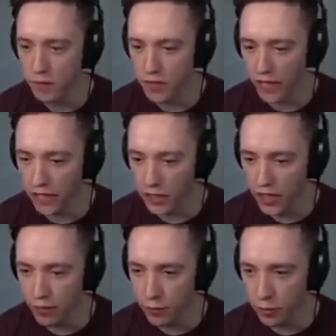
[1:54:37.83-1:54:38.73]
Taking the
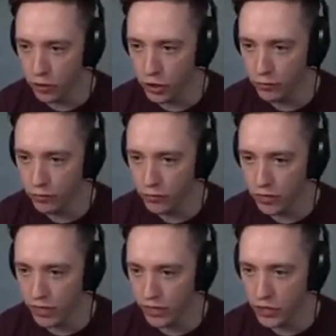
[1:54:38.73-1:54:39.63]
safe approach.
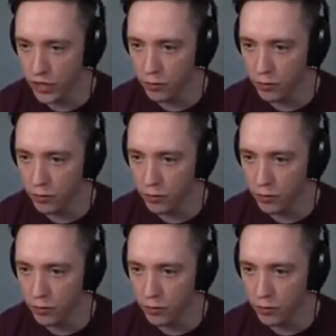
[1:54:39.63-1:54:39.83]
Taking the safe